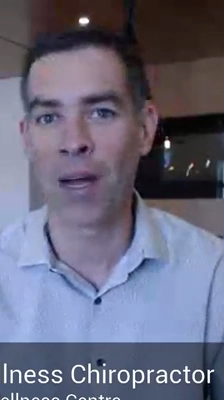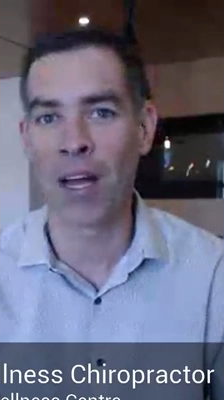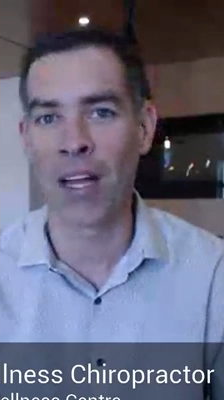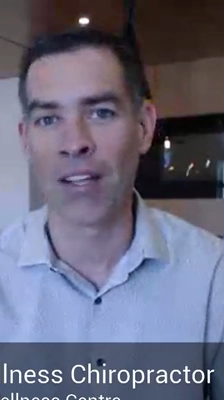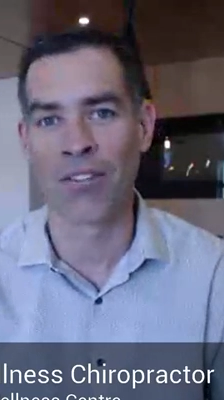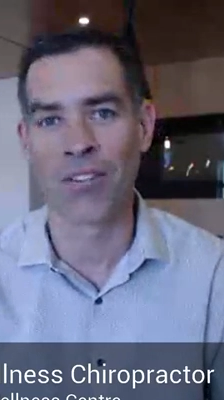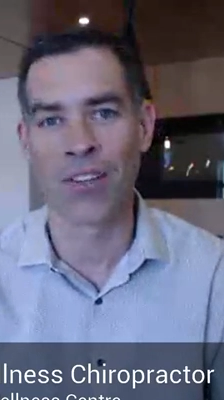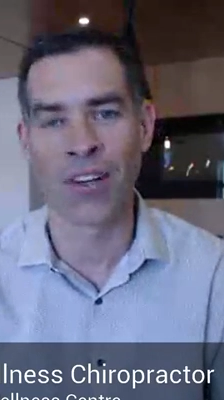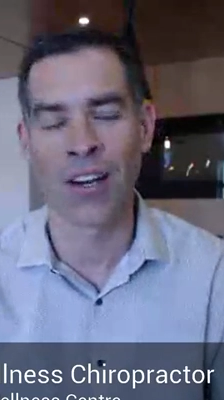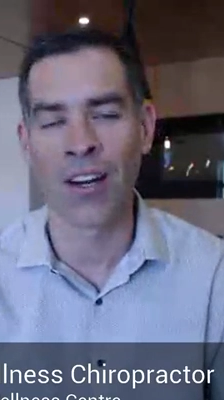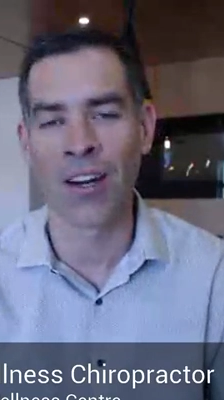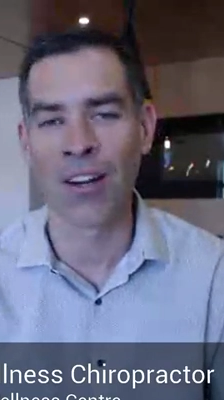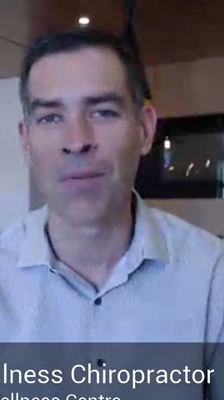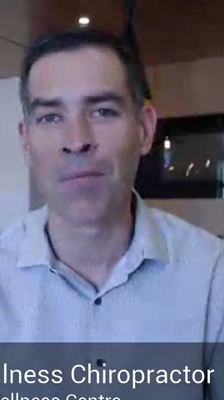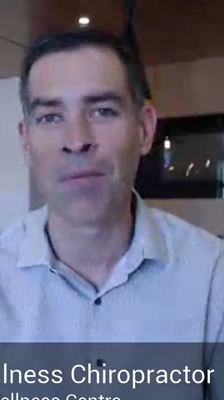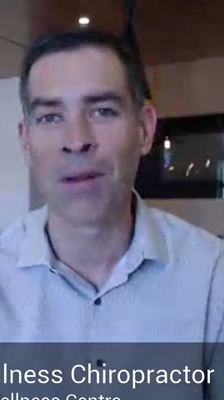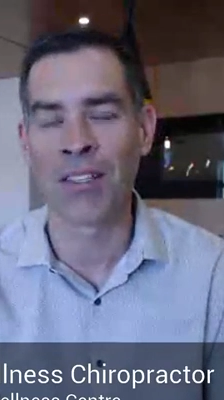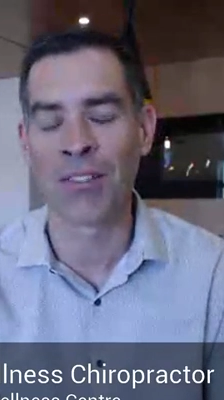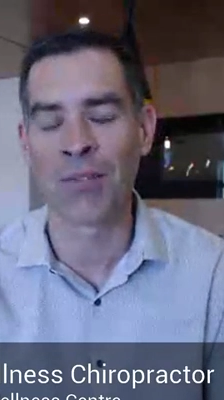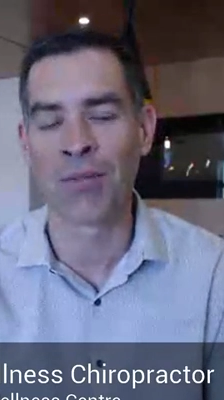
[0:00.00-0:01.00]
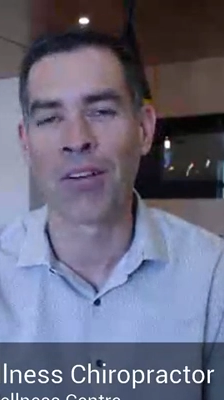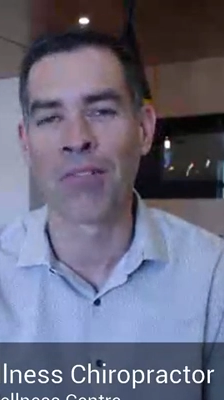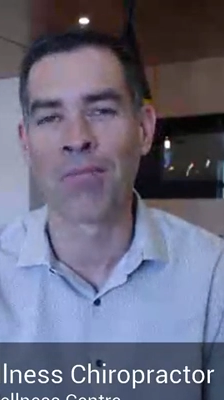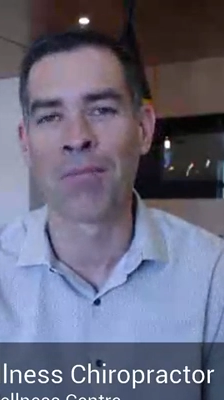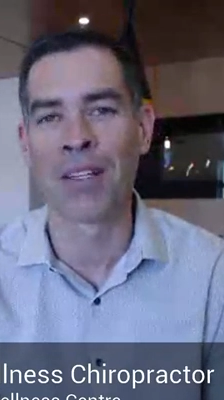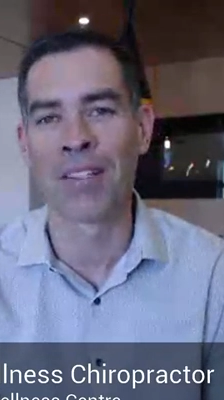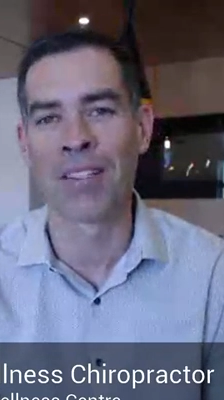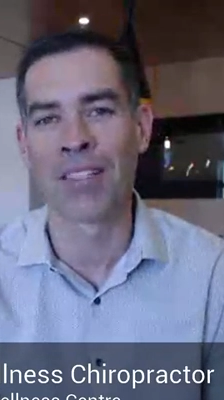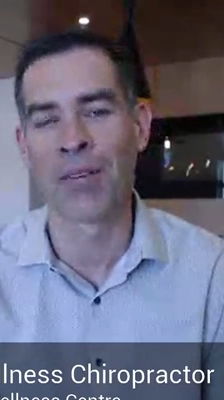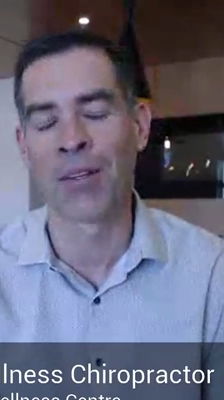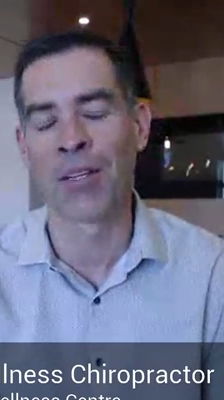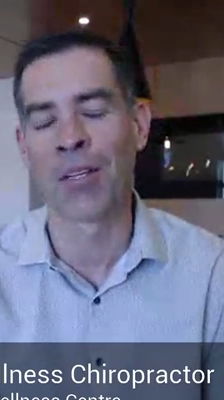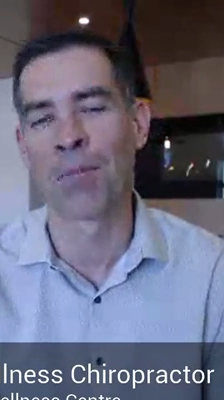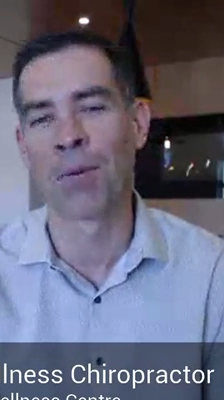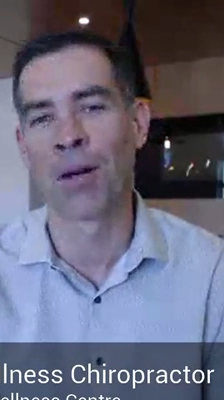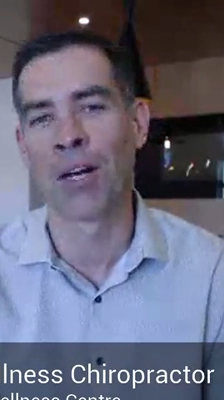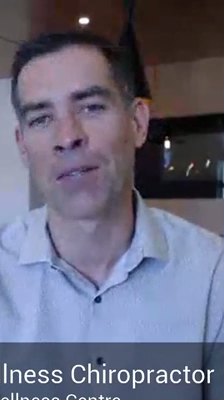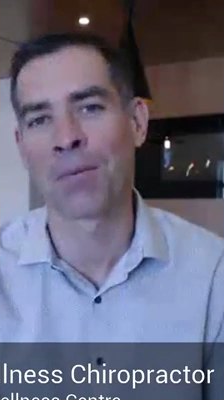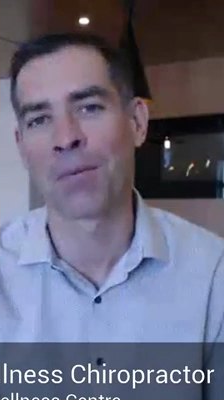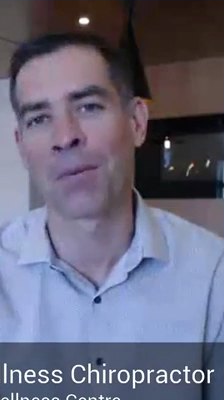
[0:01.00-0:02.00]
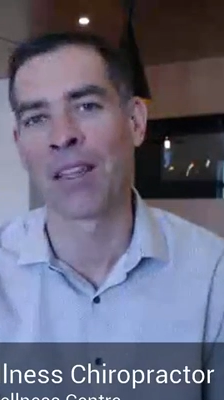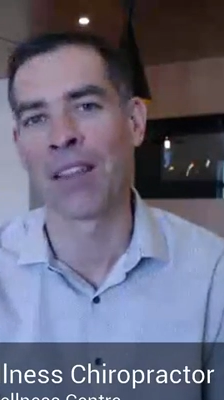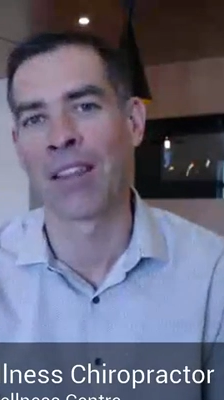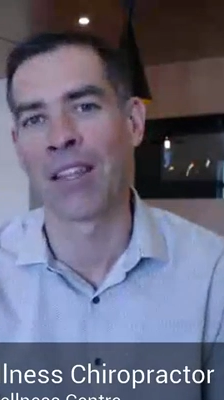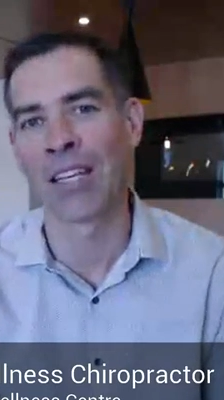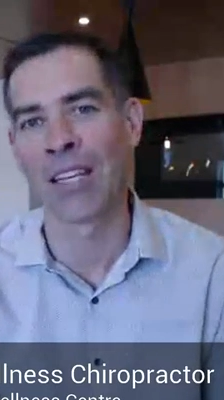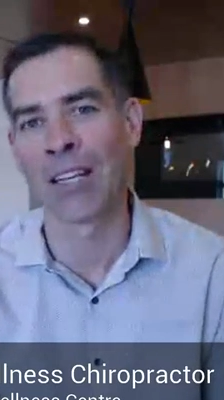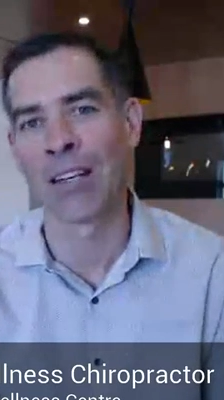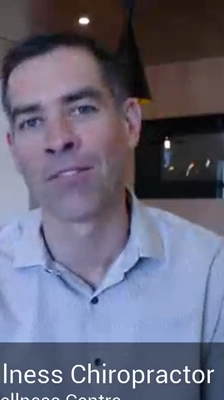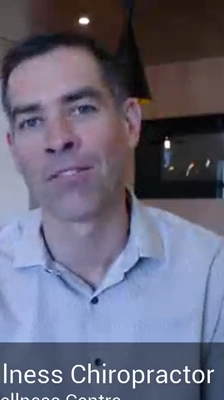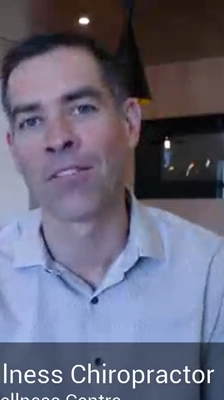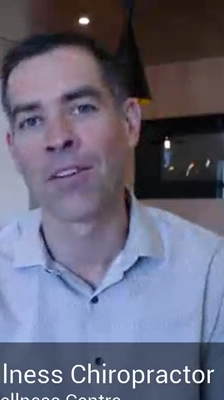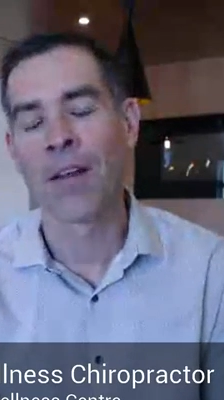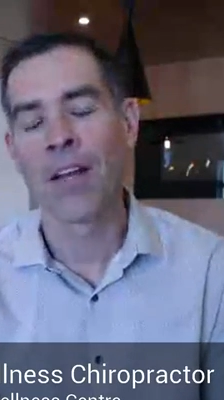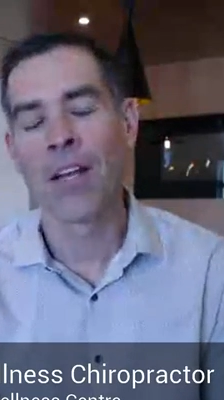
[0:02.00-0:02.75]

months are the best 12 months that we could possibly think of.